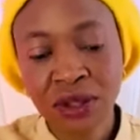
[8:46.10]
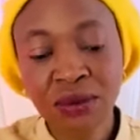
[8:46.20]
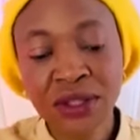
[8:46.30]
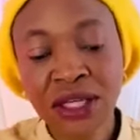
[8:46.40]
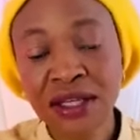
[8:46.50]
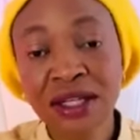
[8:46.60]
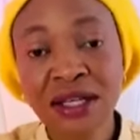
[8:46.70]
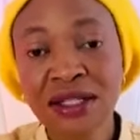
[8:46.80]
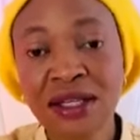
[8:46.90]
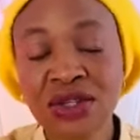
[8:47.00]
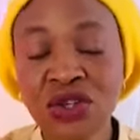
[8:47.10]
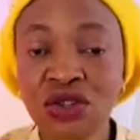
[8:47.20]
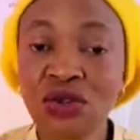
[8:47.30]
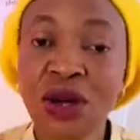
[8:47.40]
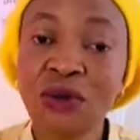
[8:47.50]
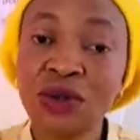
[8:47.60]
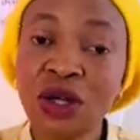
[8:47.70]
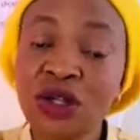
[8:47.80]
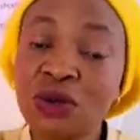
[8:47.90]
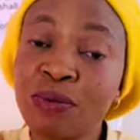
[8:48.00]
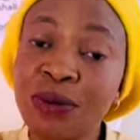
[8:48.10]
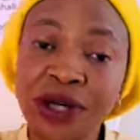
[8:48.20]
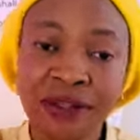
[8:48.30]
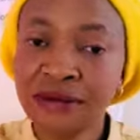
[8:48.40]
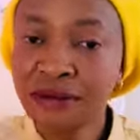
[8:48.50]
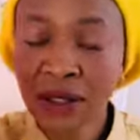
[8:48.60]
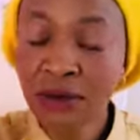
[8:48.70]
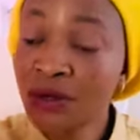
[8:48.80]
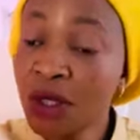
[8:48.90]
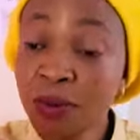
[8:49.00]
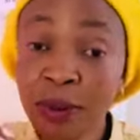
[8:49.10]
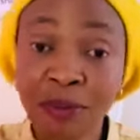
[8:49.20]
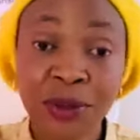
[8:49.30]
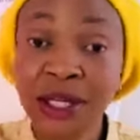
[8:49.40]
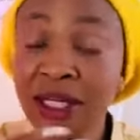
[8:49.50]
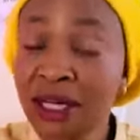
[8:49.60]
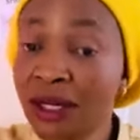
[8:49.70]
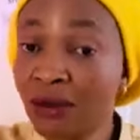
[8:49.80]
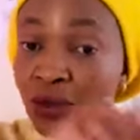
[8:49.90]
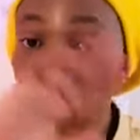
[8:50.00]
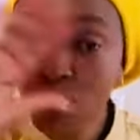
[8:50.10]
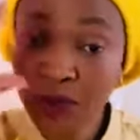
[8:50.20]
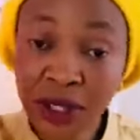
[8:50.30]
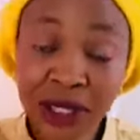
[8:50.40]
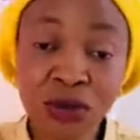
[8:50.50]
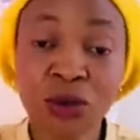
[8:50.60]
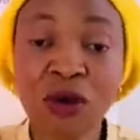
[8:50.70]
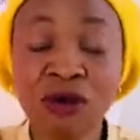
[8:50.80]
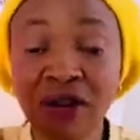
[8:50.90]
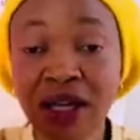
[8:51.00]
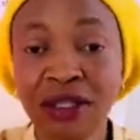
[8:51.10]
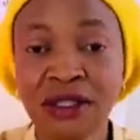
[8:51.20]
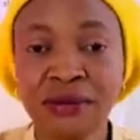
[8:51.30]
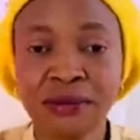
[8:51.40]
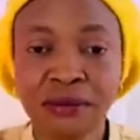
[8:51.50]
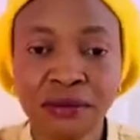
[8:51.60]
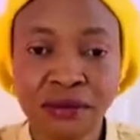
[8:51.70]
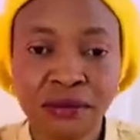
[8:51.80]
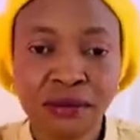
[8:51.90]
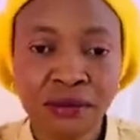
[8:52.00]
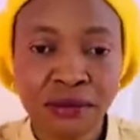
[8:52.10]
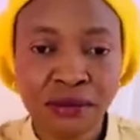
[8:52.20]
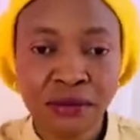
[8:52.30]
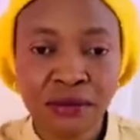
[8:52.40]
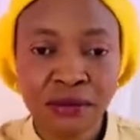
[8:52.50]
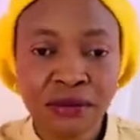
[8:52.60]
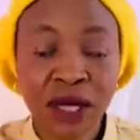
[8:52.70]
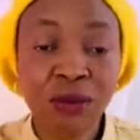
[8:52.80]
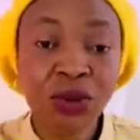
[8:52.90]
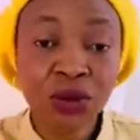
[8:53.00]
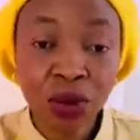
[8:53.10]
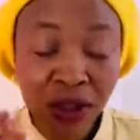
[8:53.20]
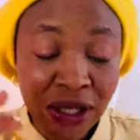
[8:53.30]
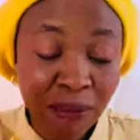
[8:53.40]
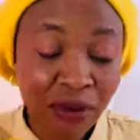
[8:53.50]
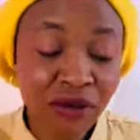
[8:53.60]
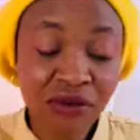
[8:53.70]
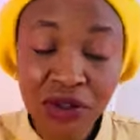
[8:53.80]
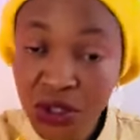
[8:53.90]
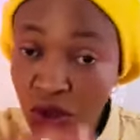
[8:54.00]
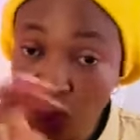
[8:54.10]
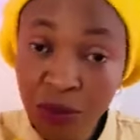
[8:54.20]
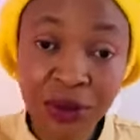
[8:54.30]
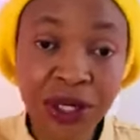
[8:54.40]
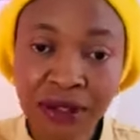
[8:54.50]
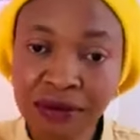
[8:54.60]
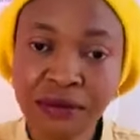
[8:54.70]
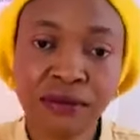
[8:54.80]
They will take it as an insult. So I will just pray. I will just be praying and I will use prayer to cover it. I will turn the prophecy to prayer.